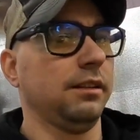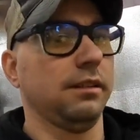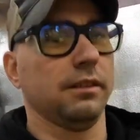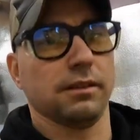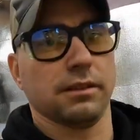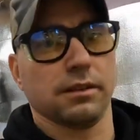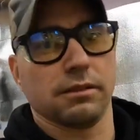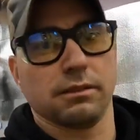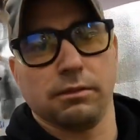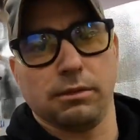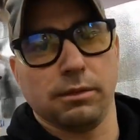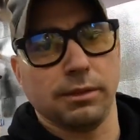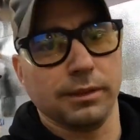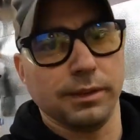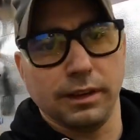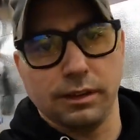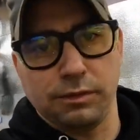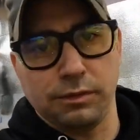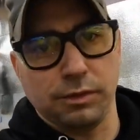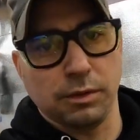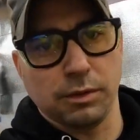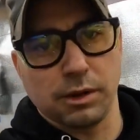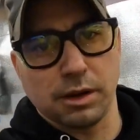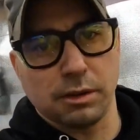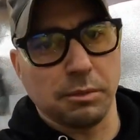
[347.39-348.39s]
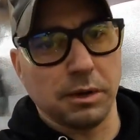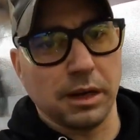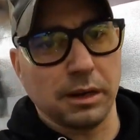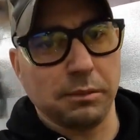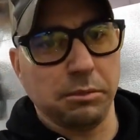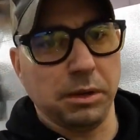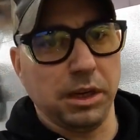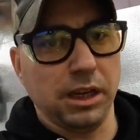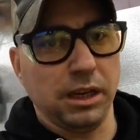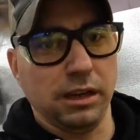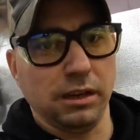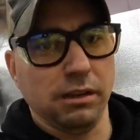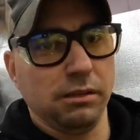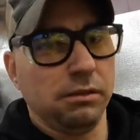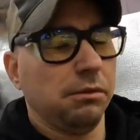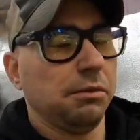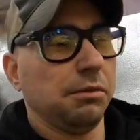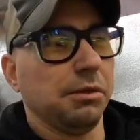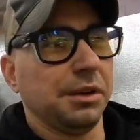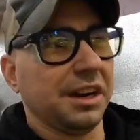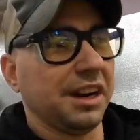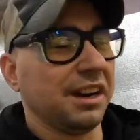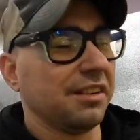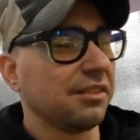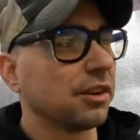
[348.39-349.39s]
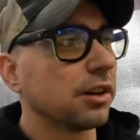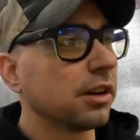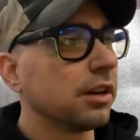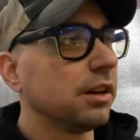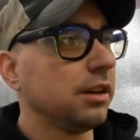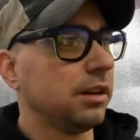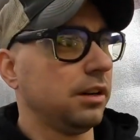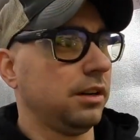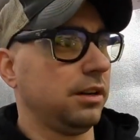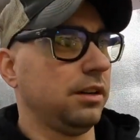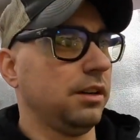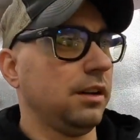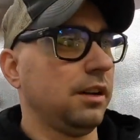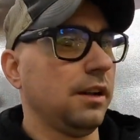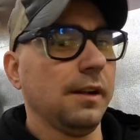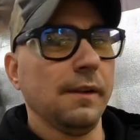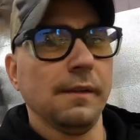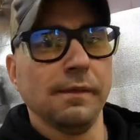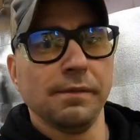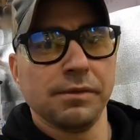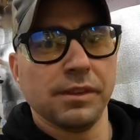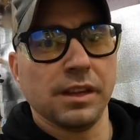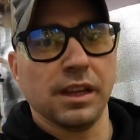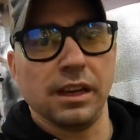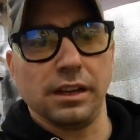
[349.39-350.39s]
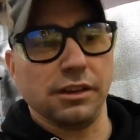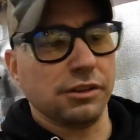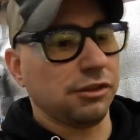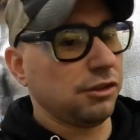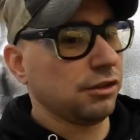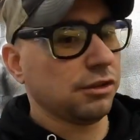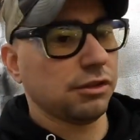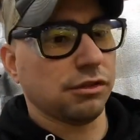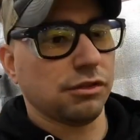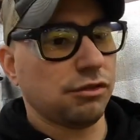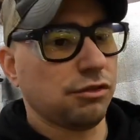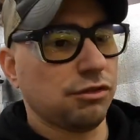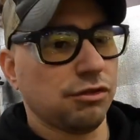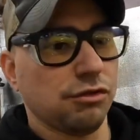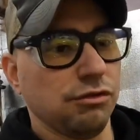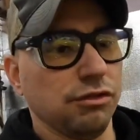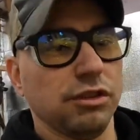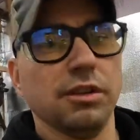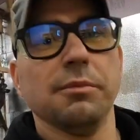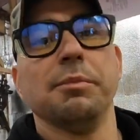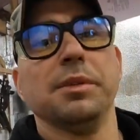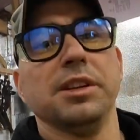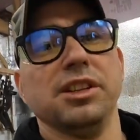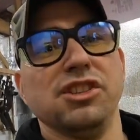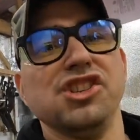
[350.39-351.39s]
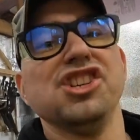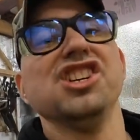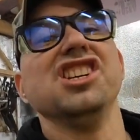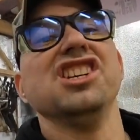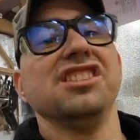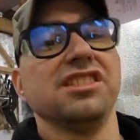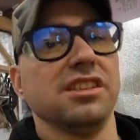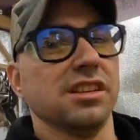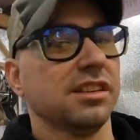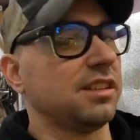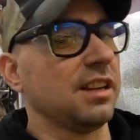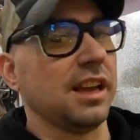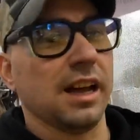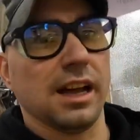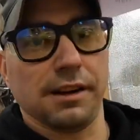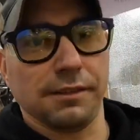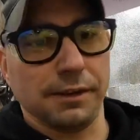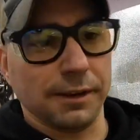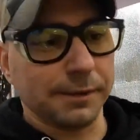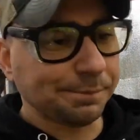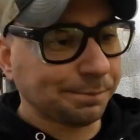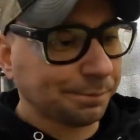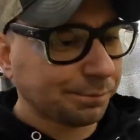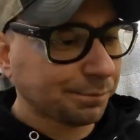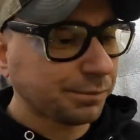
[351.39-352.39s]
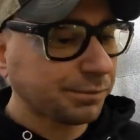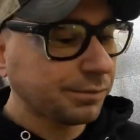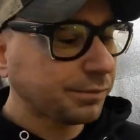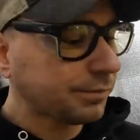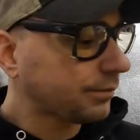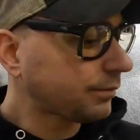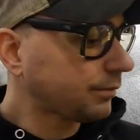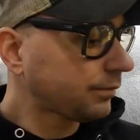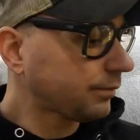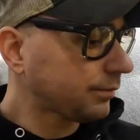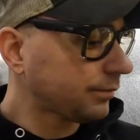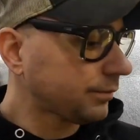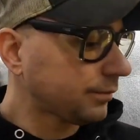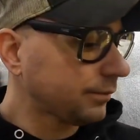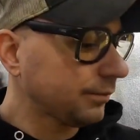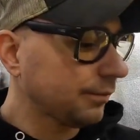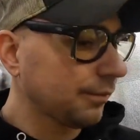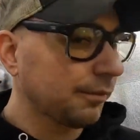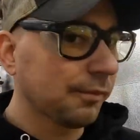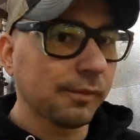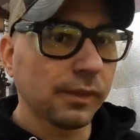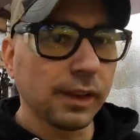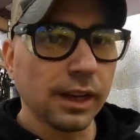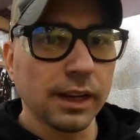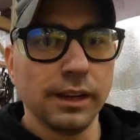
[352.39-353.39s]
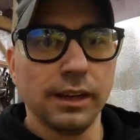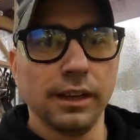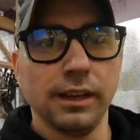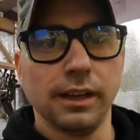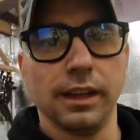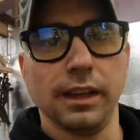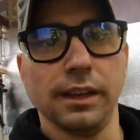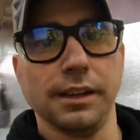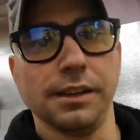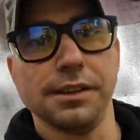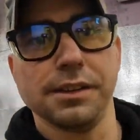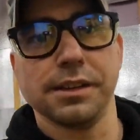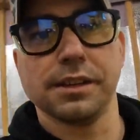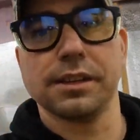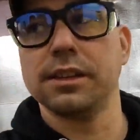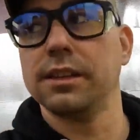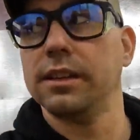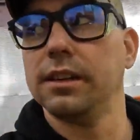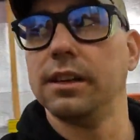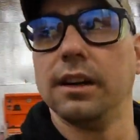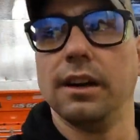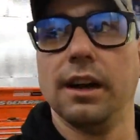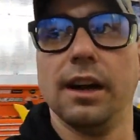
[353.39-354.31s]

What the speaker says: or if you want to buy media, whatever, and just shoot the bejesus out of it. And you just, you know,